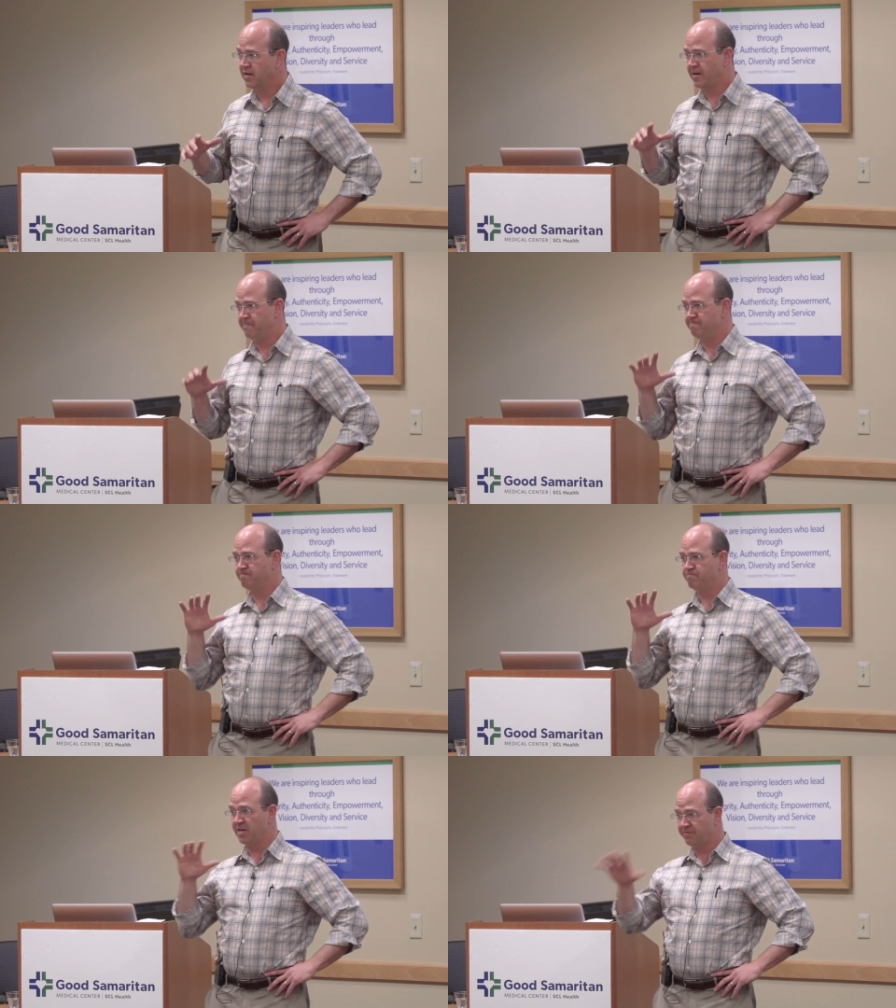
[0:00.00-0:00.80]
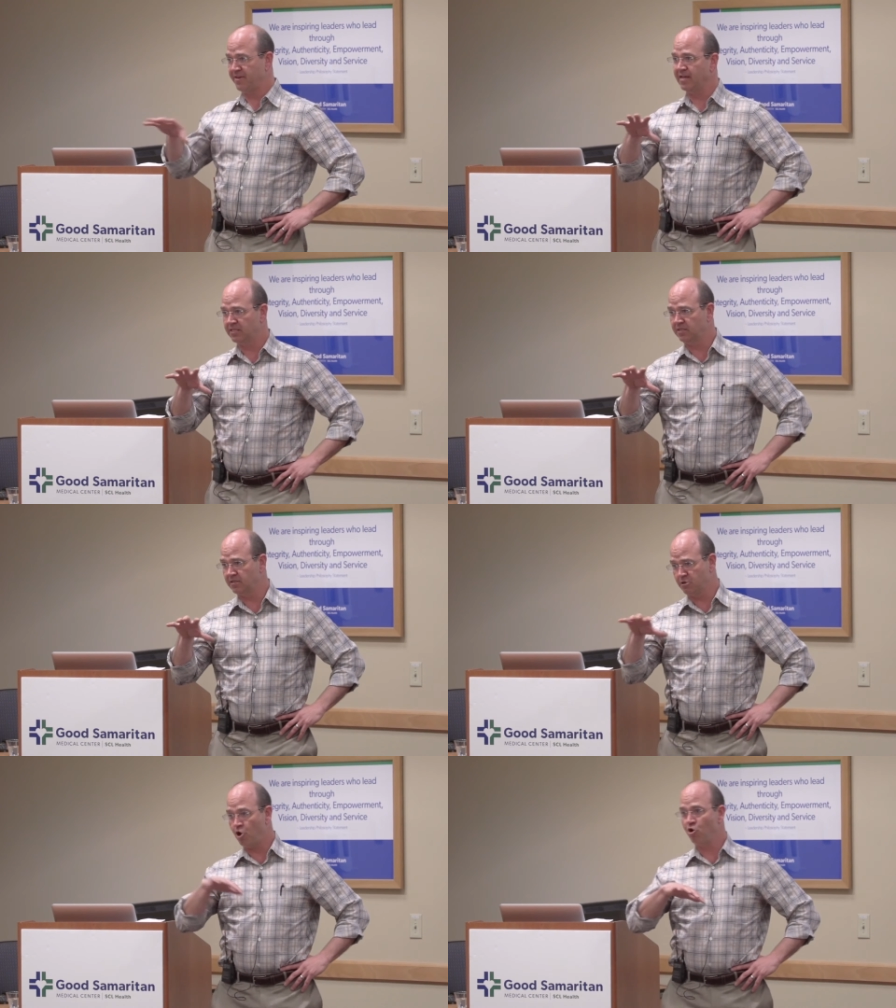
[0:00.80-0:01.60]
um, big
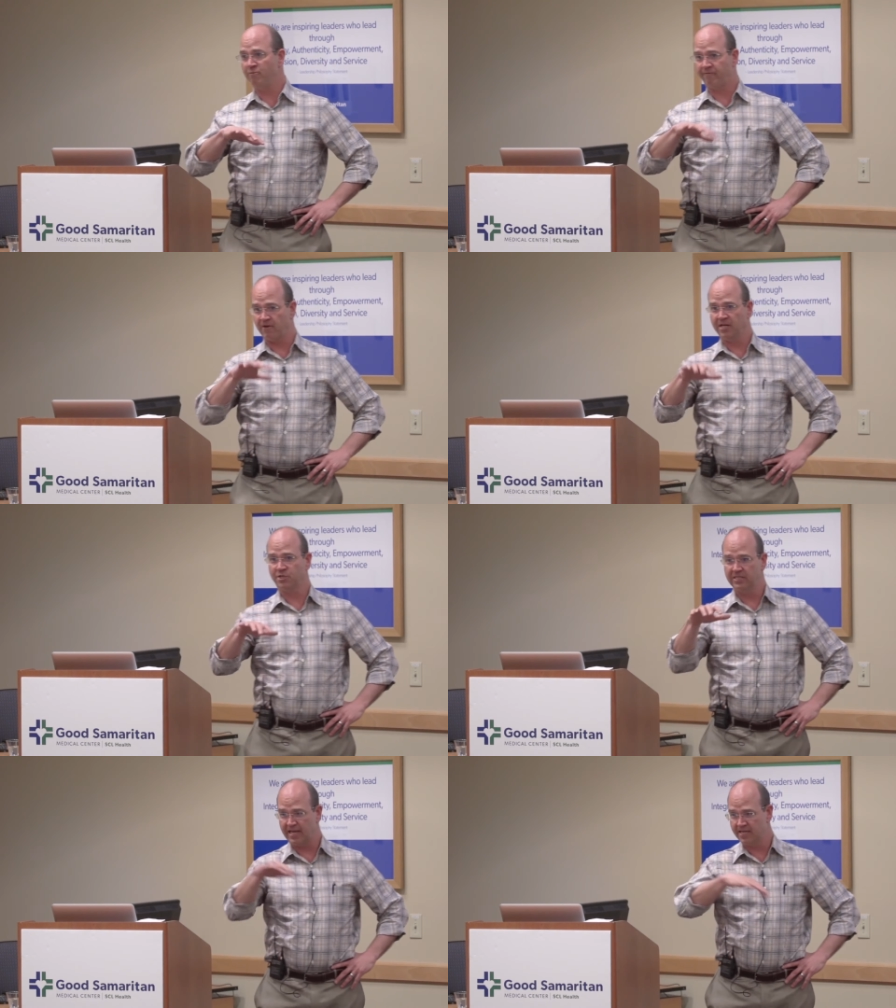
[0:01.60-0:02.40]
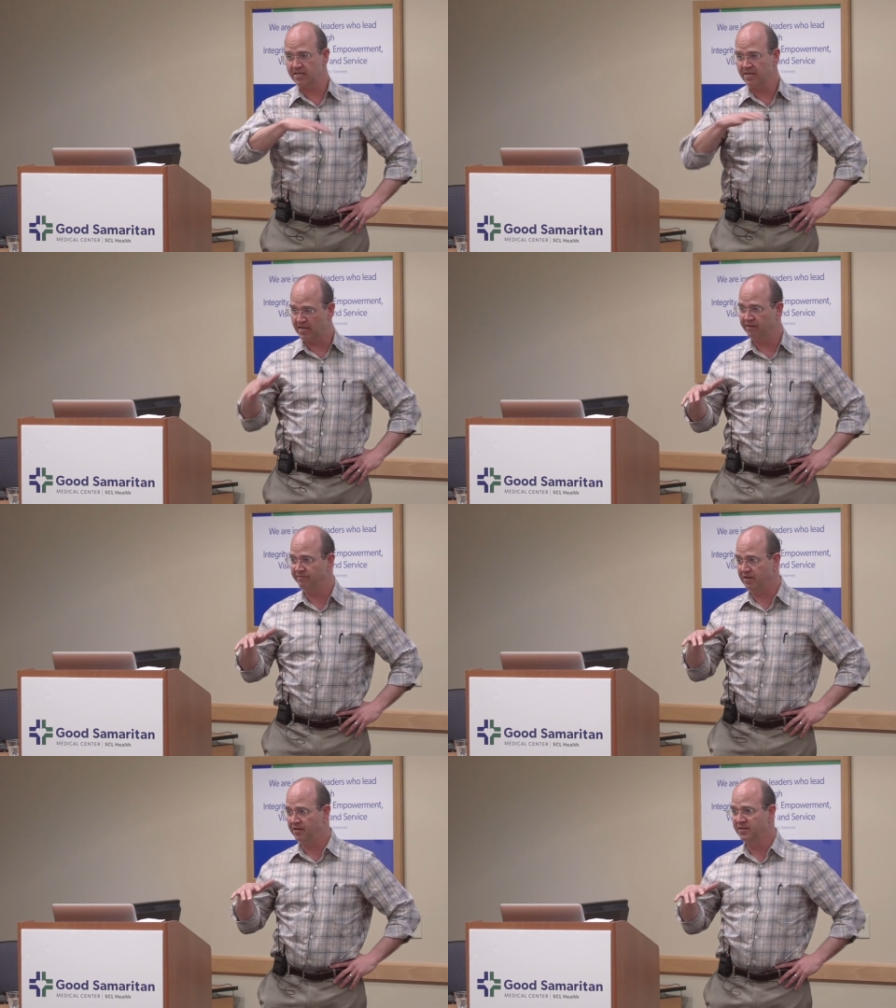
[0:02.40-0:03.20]
thanks to COPE for actually taking
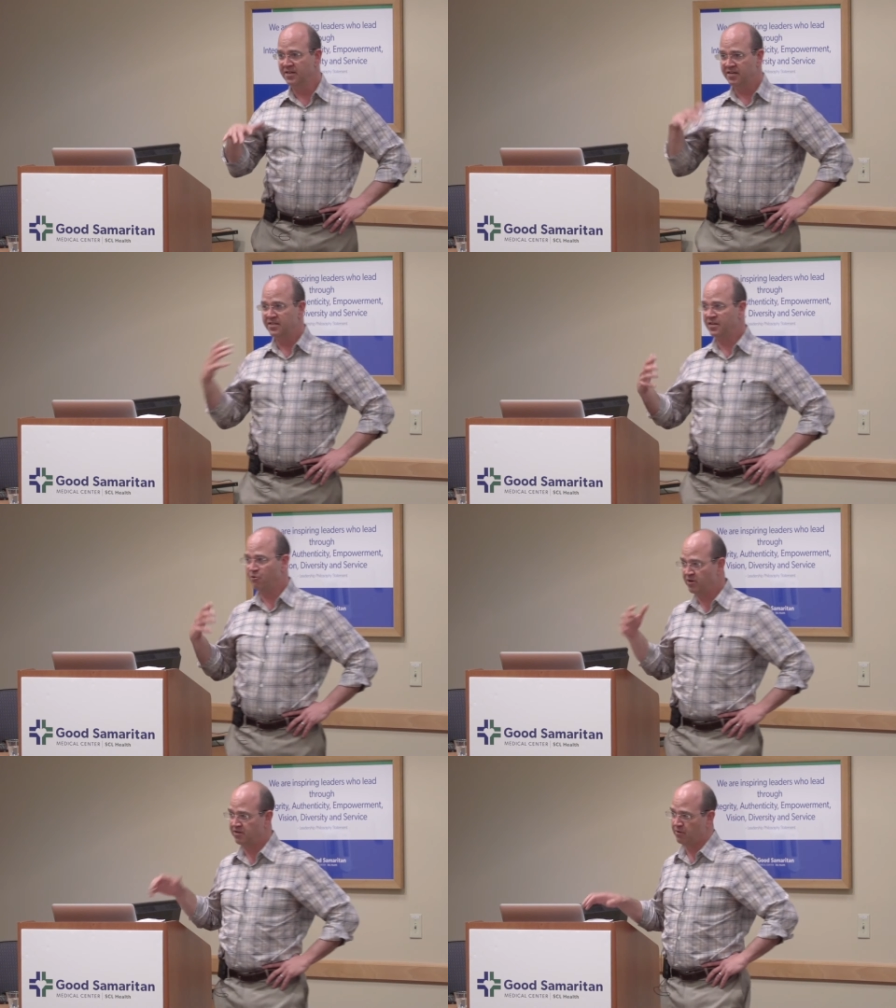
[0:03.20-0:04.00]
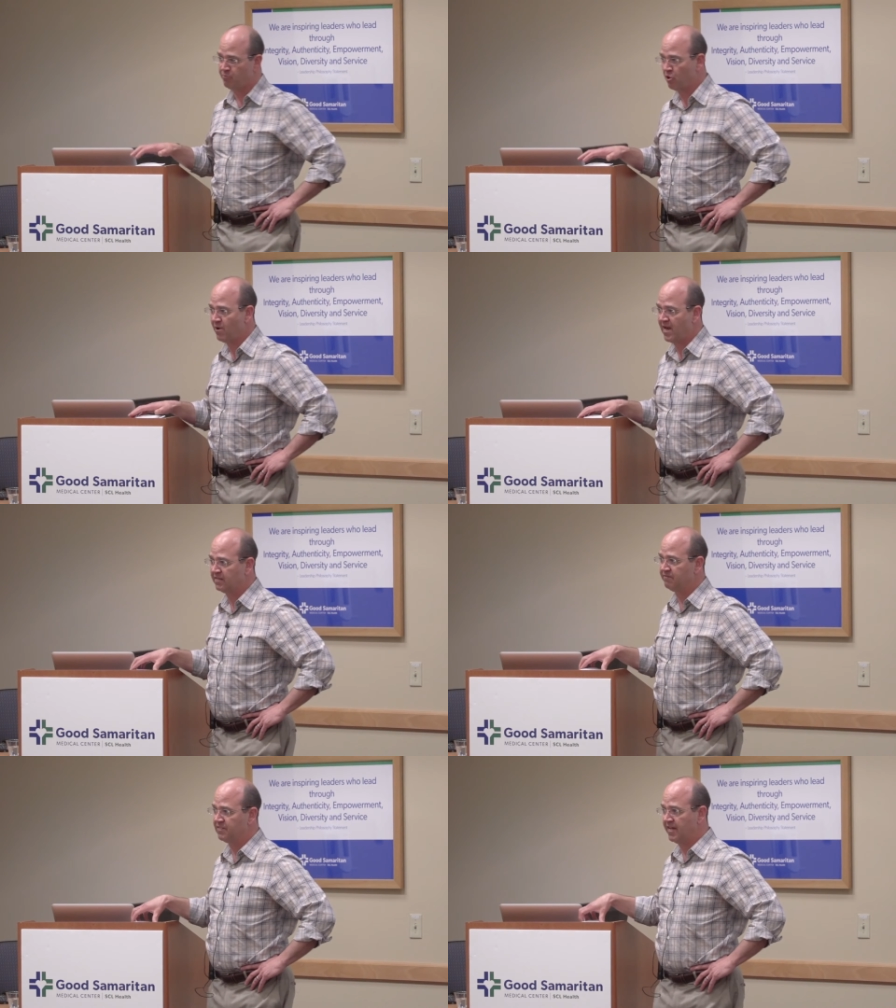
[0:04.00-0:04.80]
kind of a, you know, a, a
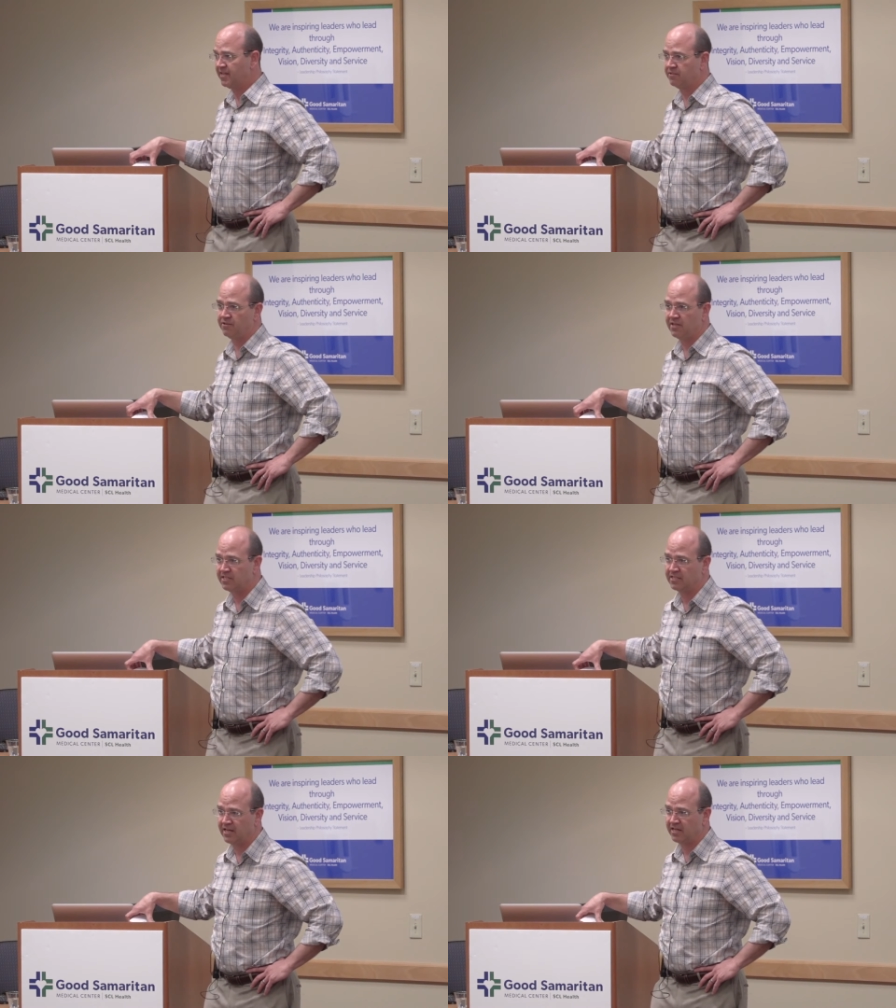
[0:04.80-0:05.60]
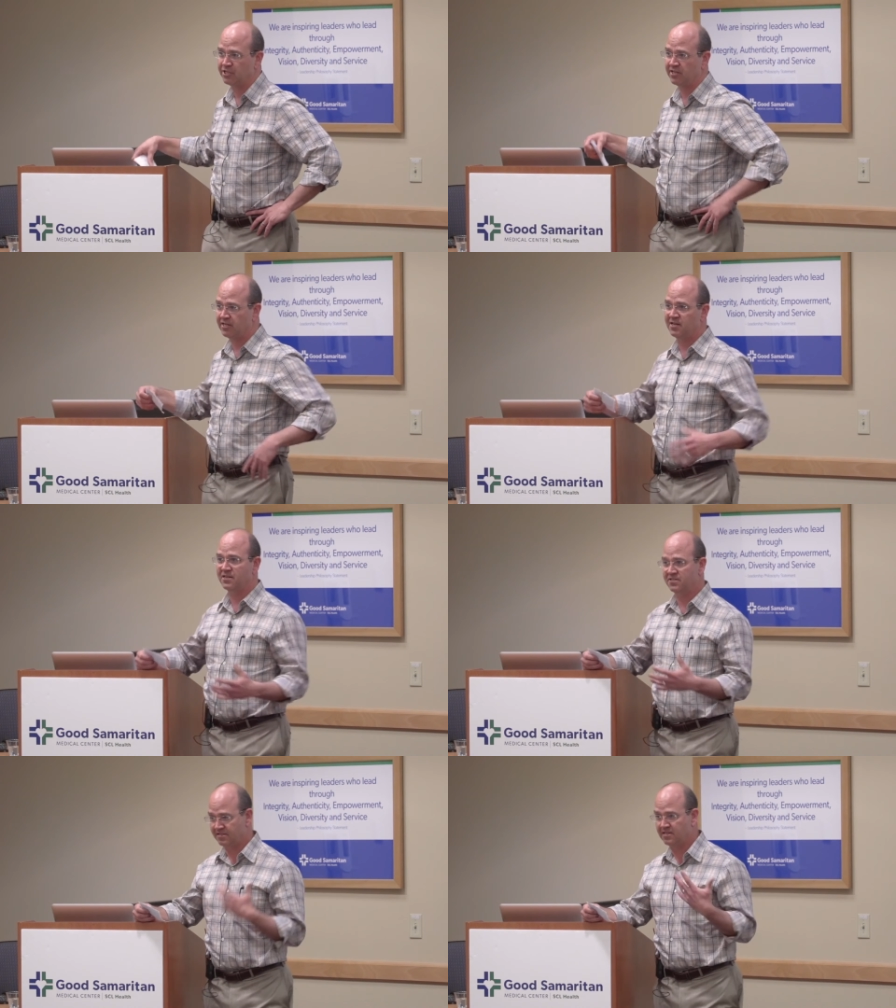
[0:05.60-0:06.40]
proactive stance on this and actually
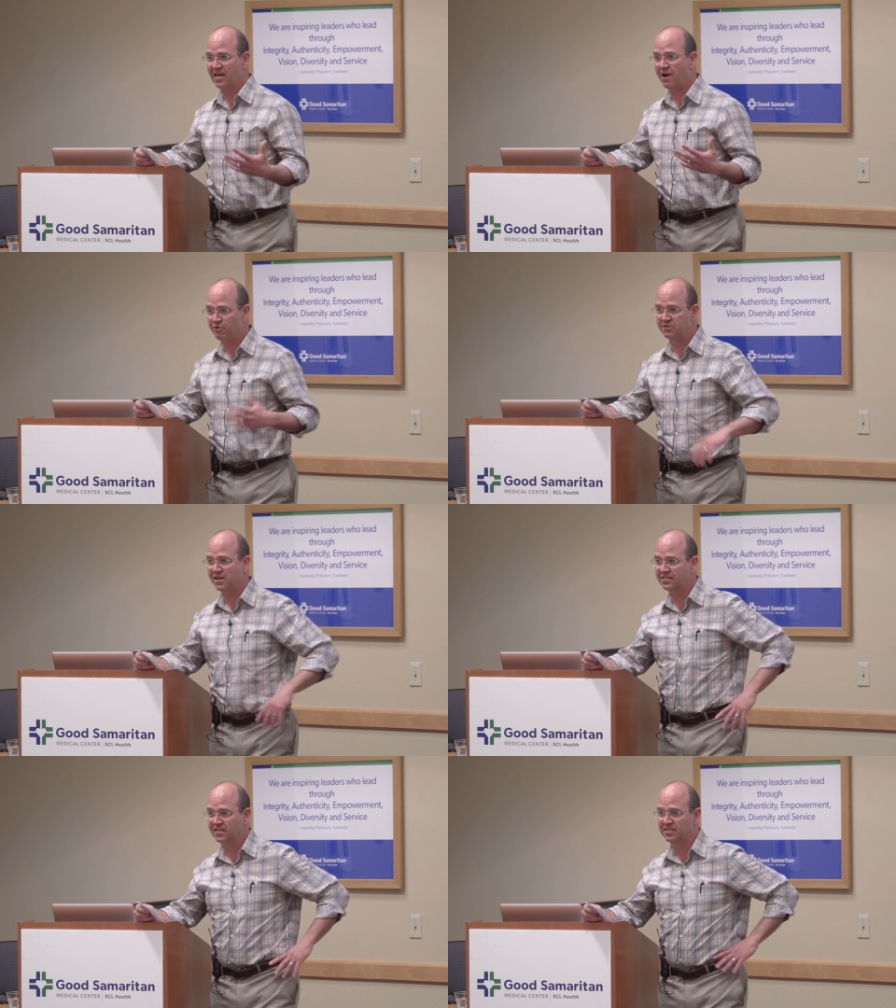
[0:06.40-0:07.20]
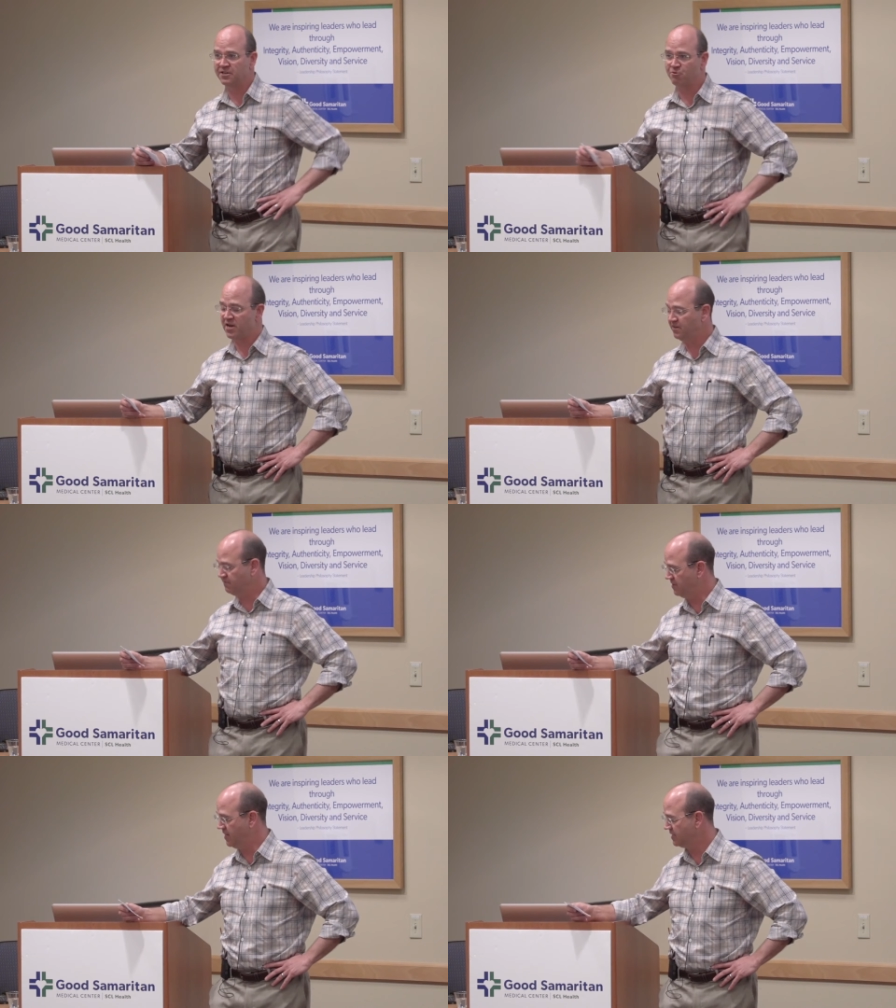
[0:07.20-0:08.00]
uh, allowing you guys to get the
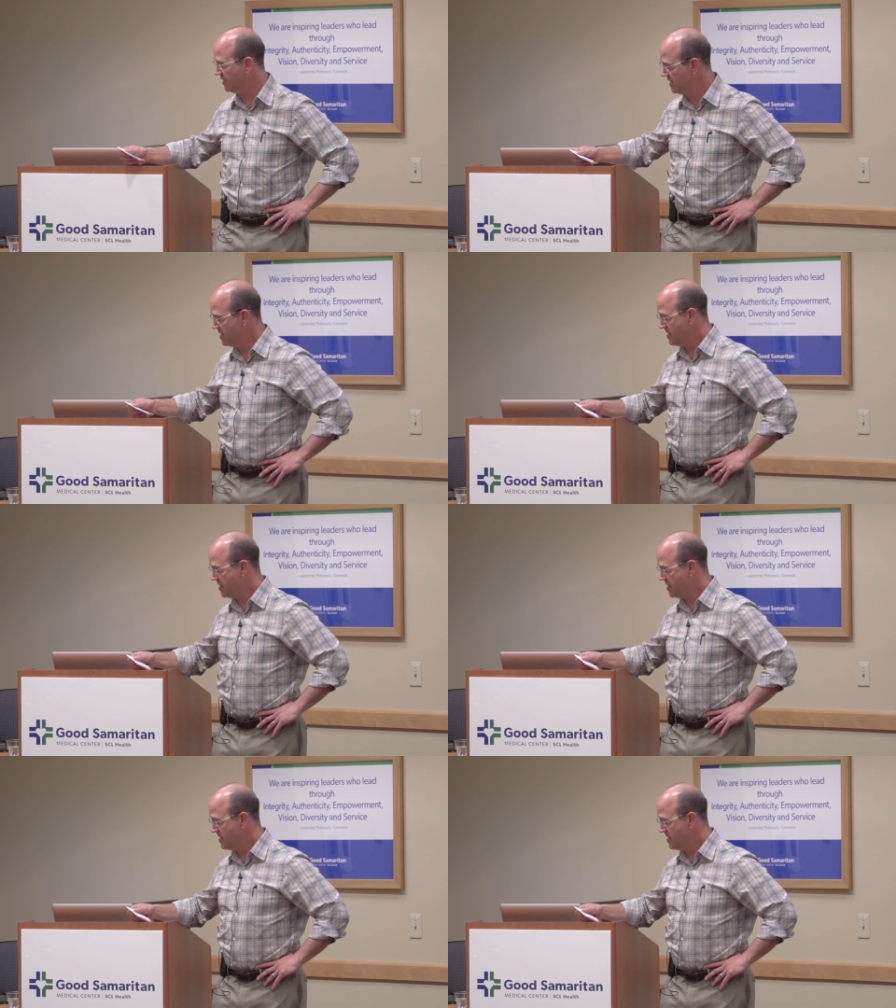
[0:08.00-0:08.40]
credit for this.